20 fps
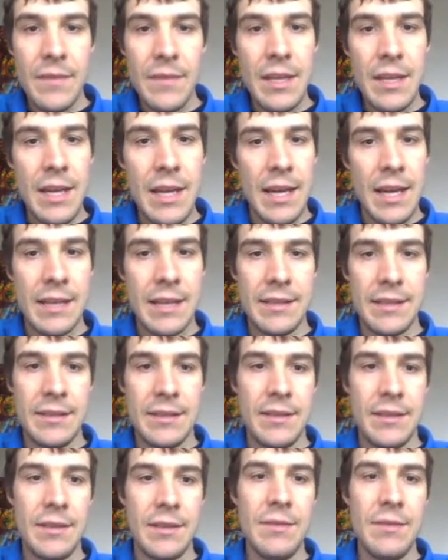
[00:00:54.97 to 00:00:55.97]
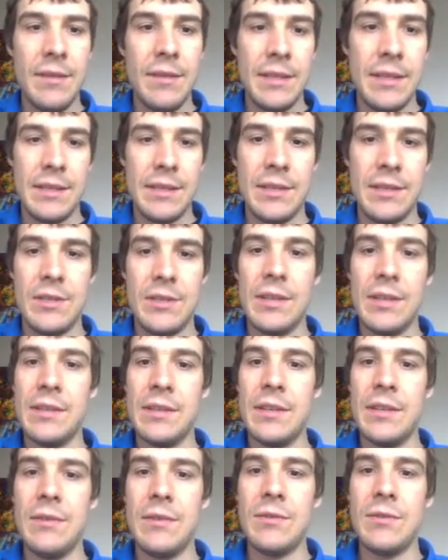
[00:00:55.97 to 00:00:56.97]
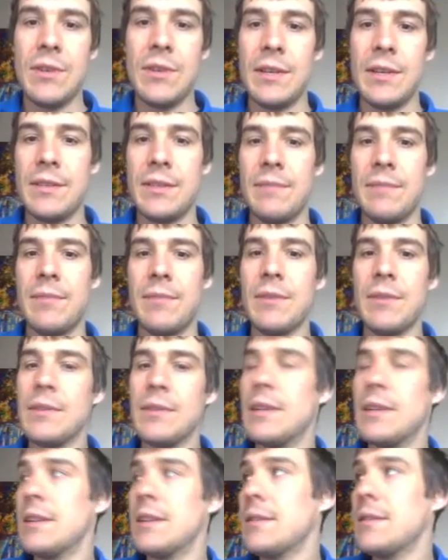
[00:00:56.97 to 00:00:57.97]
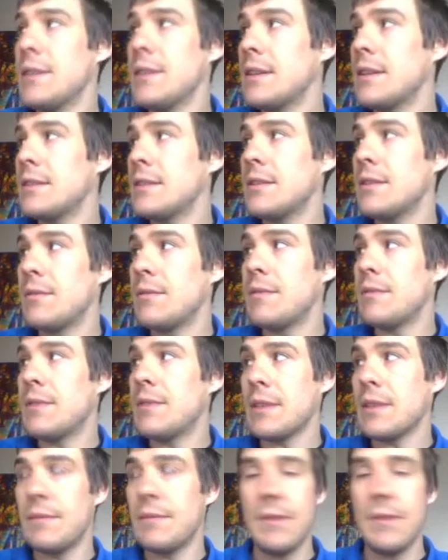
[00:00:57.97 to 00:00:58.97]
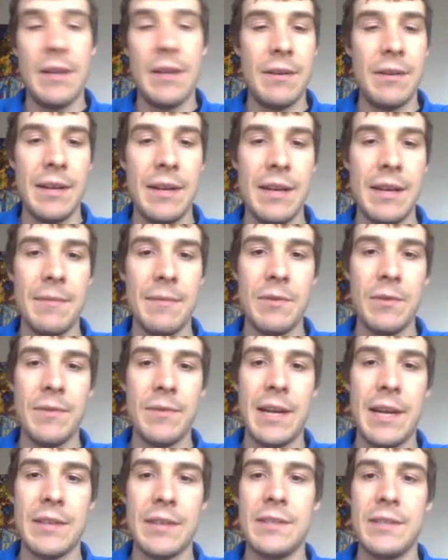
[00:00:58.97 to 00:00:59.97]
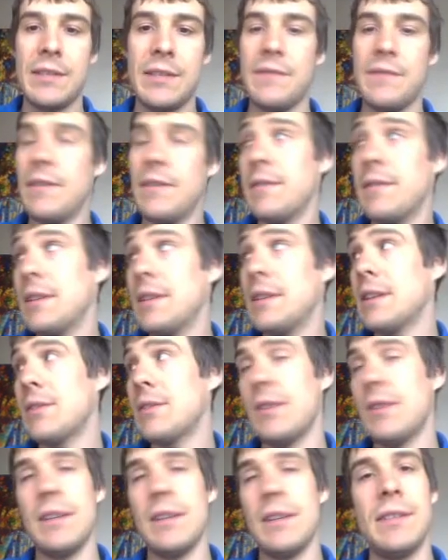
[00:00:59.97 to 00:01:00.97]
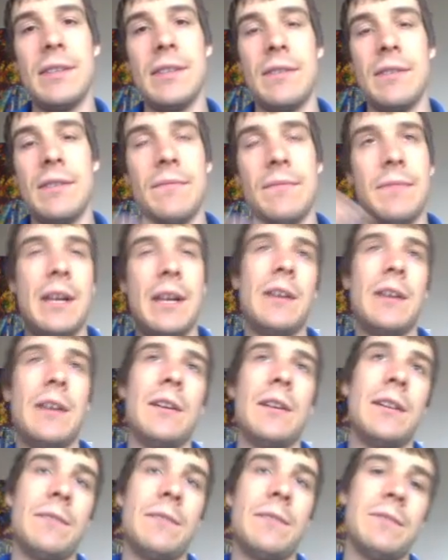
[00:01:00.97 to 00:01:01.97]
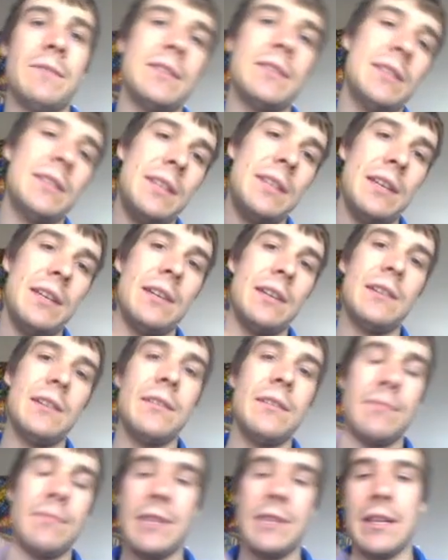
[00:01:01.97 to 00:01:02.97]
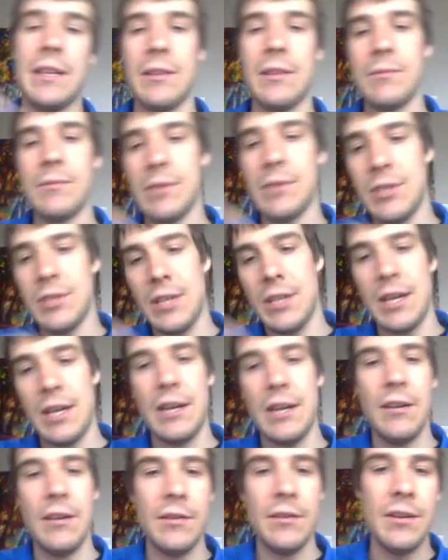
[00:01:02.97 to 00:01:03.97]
And the nucleus is just the neutrons and protons, right? So we've talked about how chemical reactions involve the electrons, ionic will steal and molecular will share and